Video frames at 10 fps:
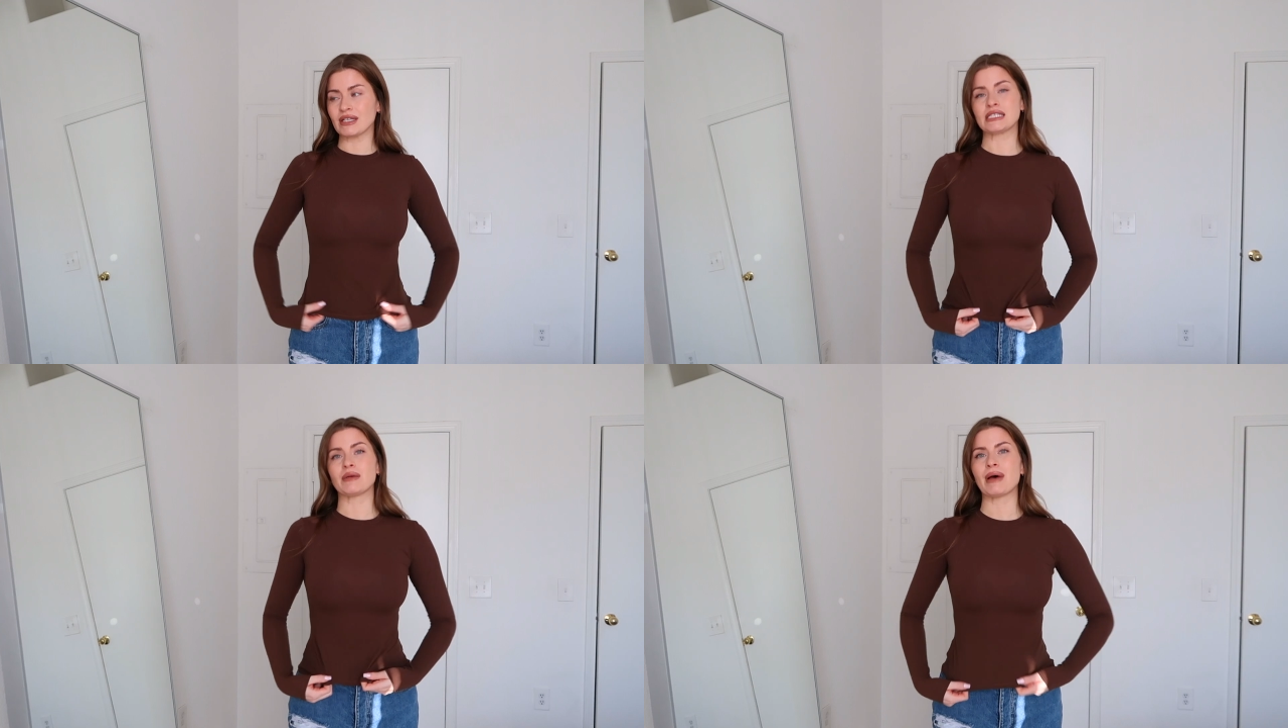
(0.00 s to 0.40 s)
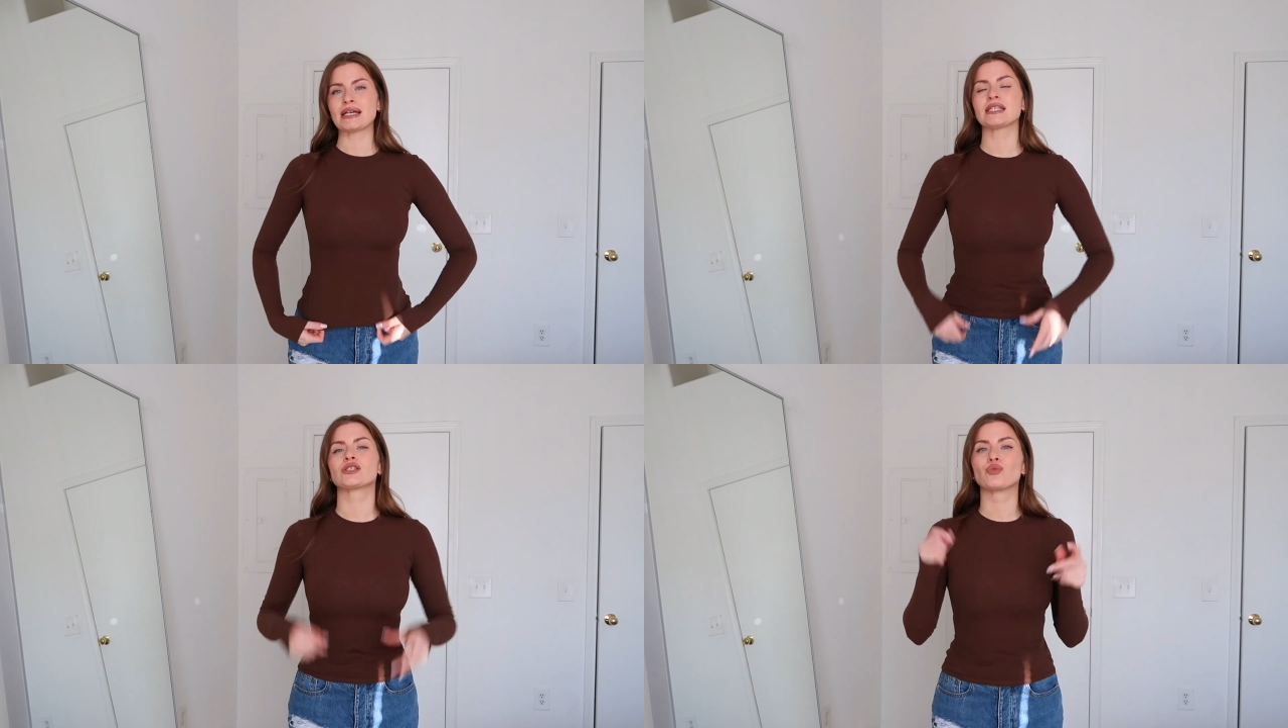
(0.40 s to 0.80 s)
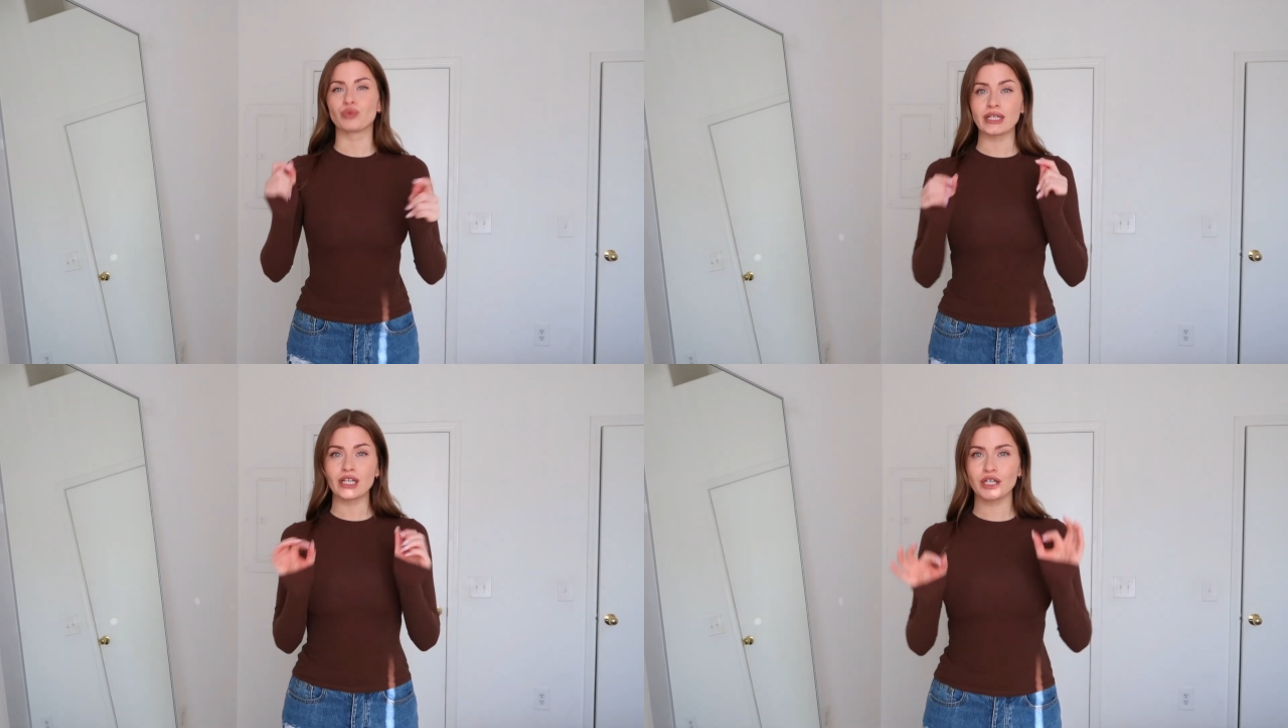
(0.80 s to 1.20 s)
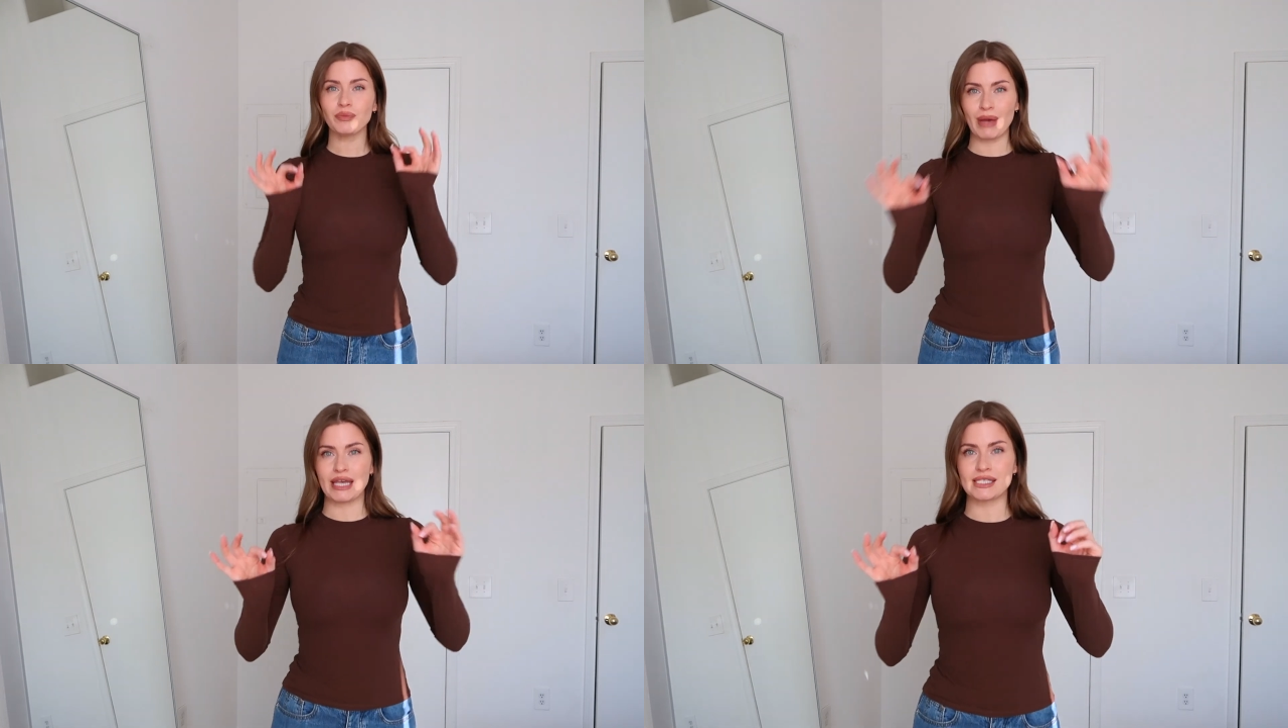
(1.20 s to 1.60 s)
It's the best. It's a really
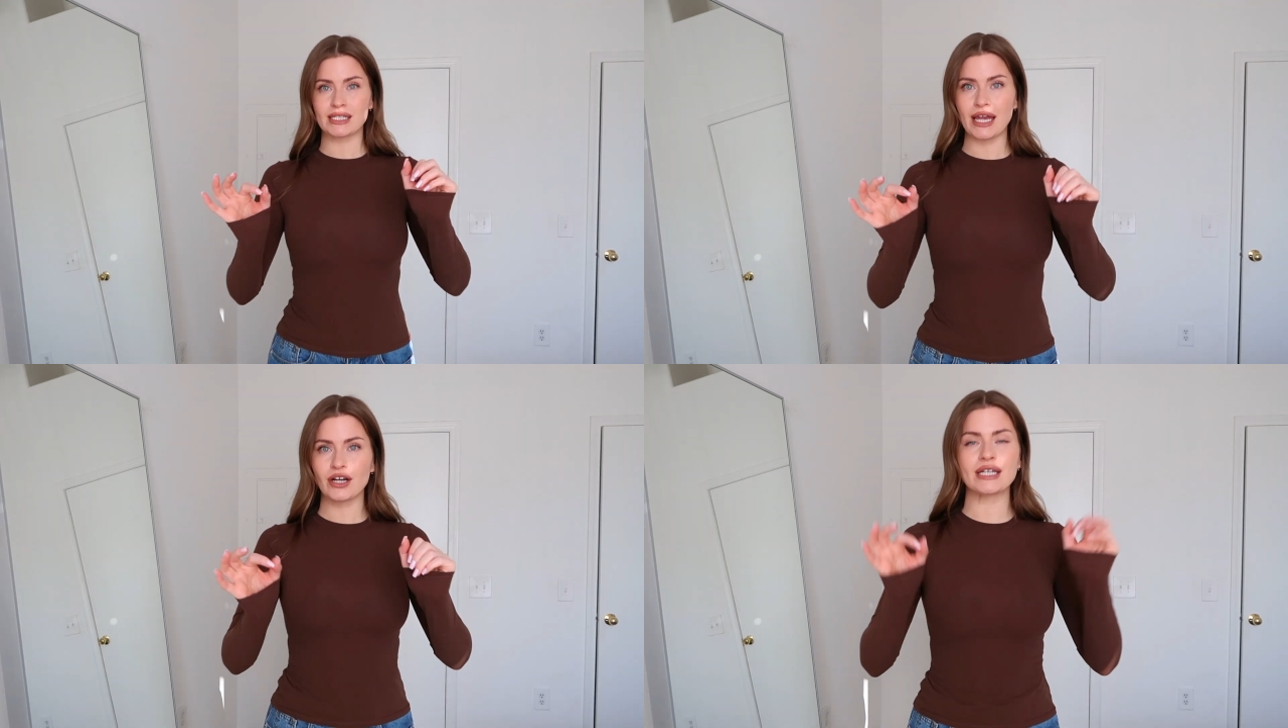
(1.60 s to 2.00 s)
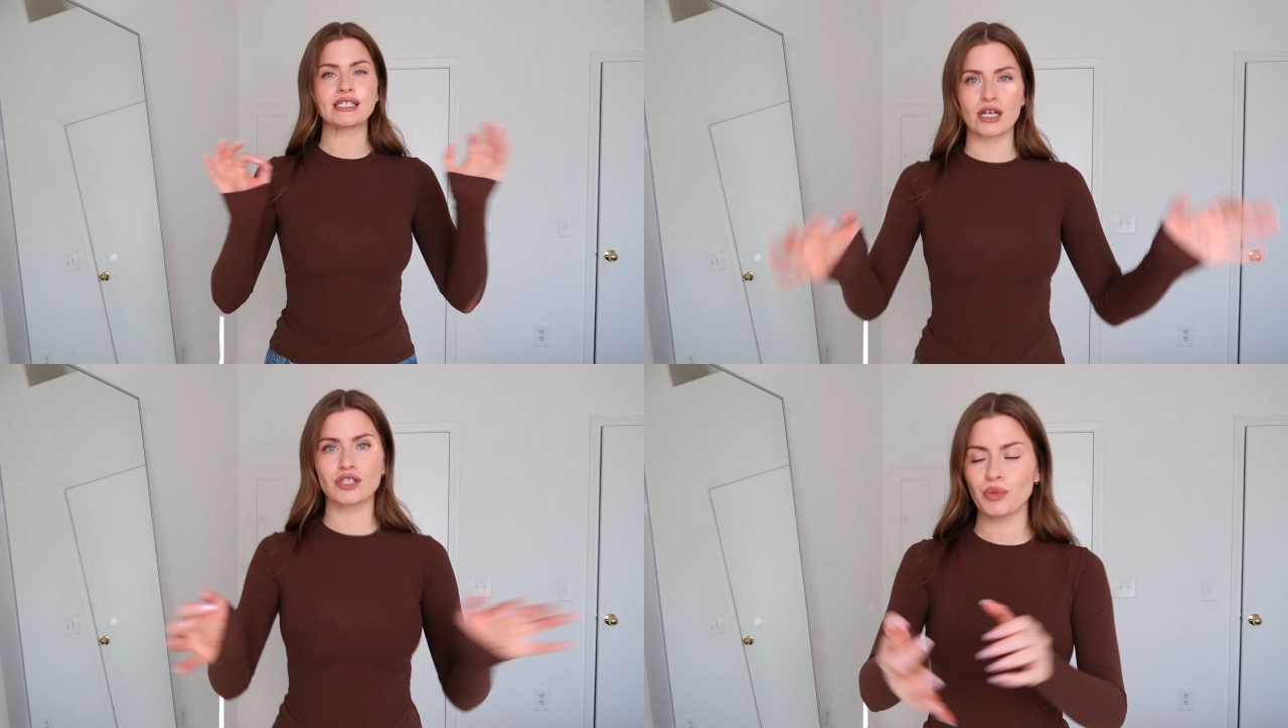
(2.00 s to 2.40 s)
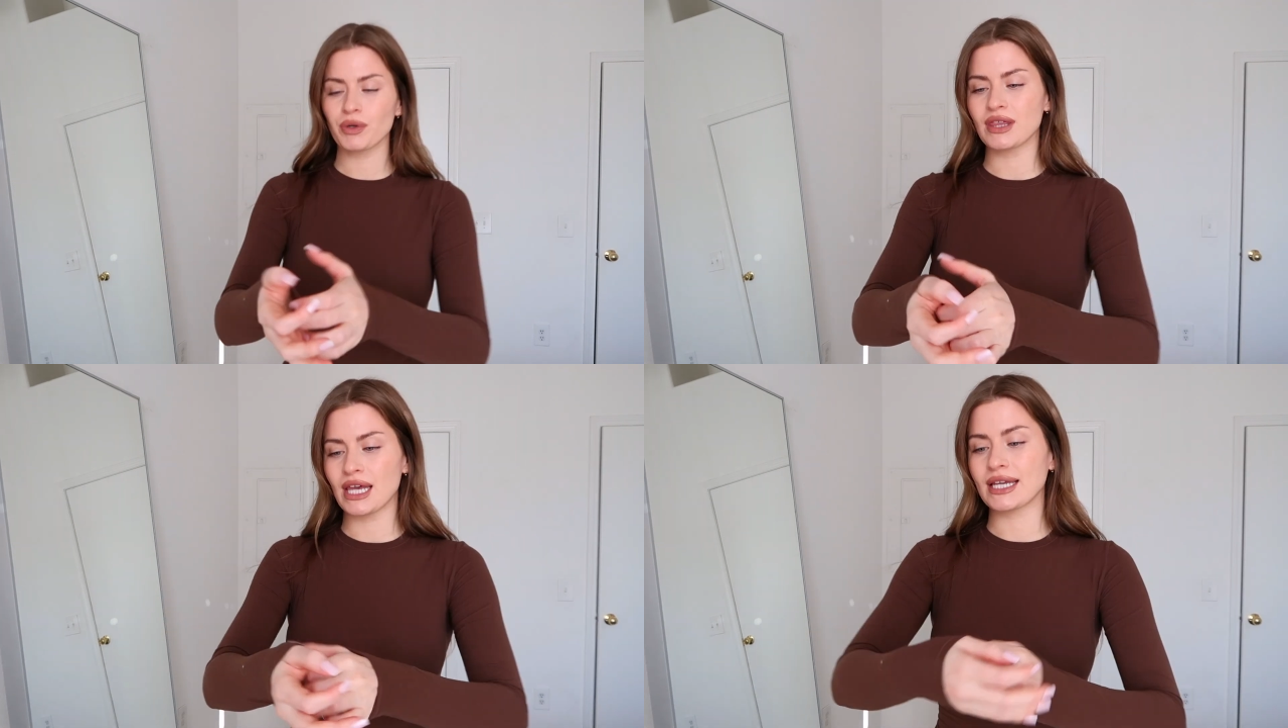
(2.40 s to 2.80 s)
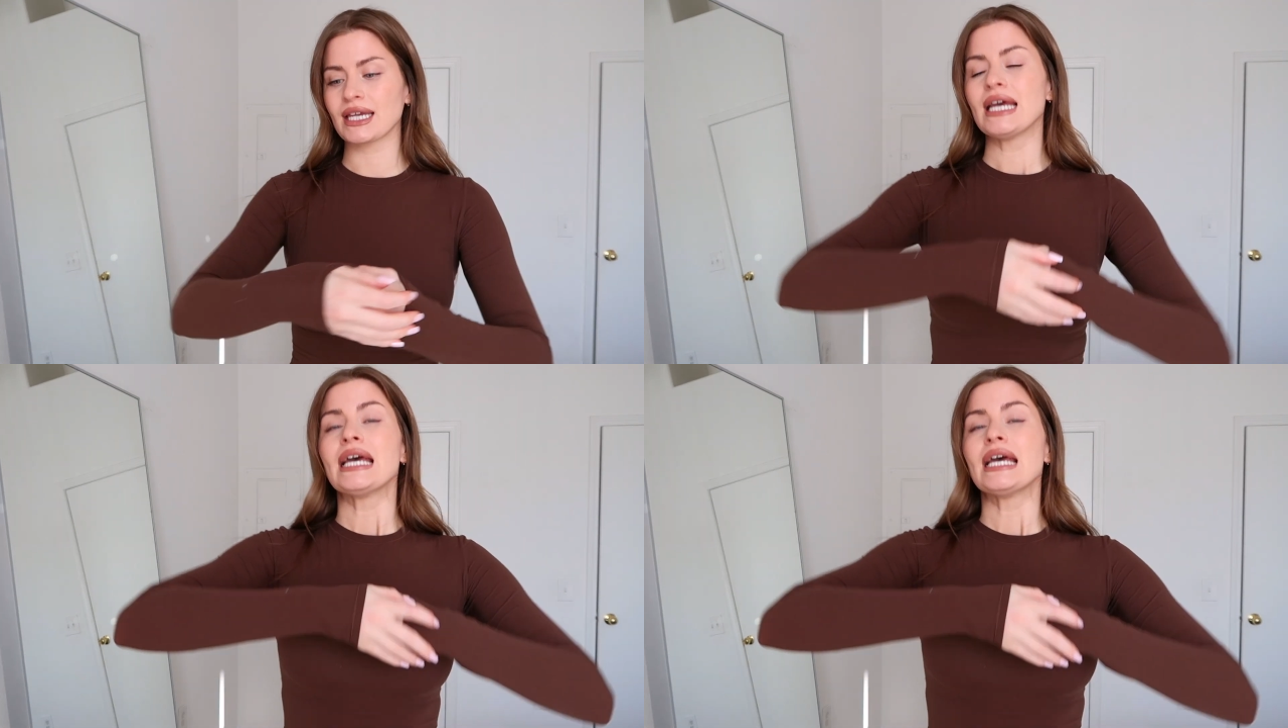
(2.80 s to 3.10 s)
good base layer. It's not super thick.